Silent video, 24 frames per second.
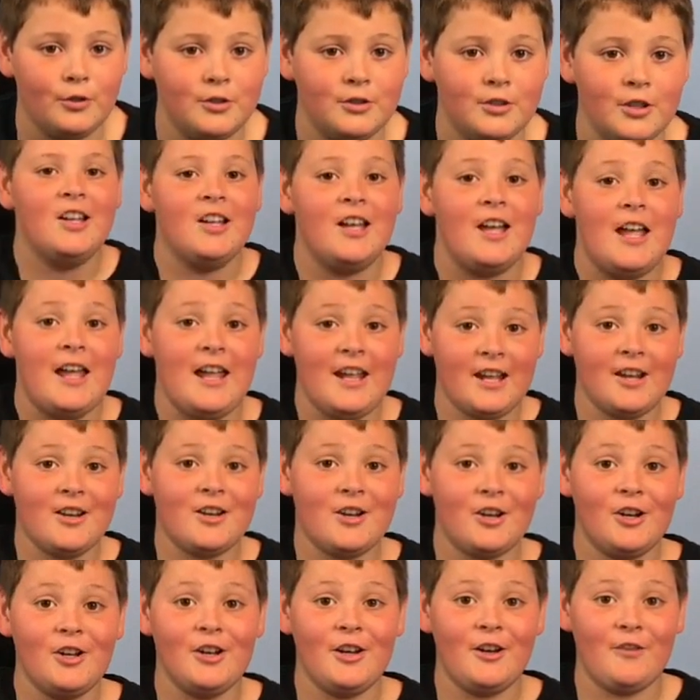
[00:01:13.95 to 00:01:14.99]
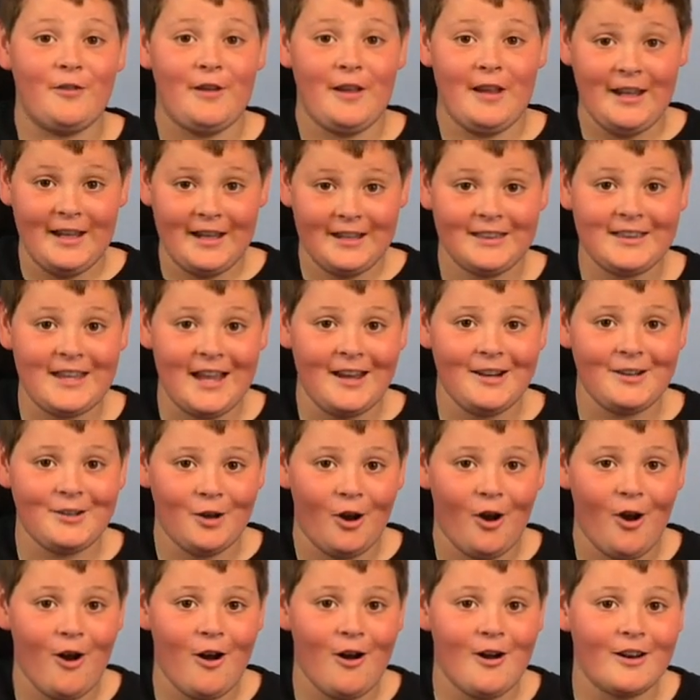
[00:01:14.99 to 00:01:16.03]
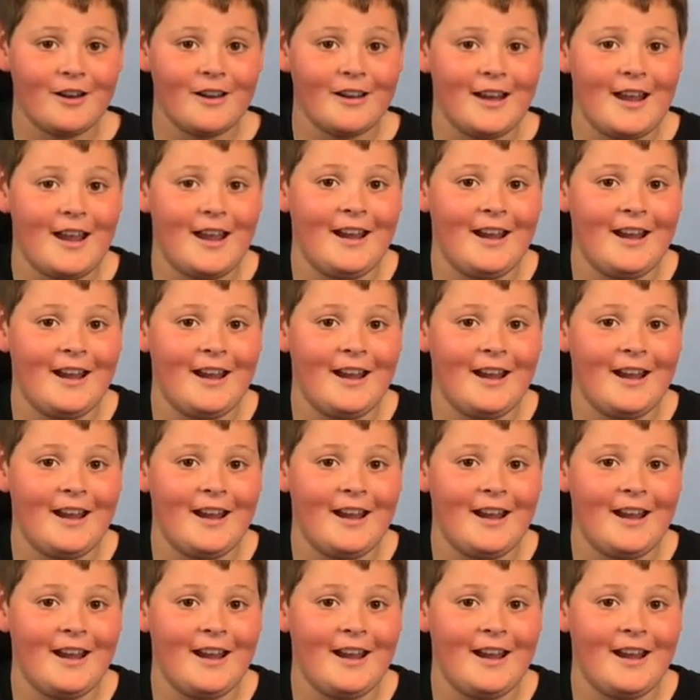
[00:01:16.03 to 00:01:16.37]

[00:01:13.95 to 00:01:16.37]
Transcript: so it could have hit that dog,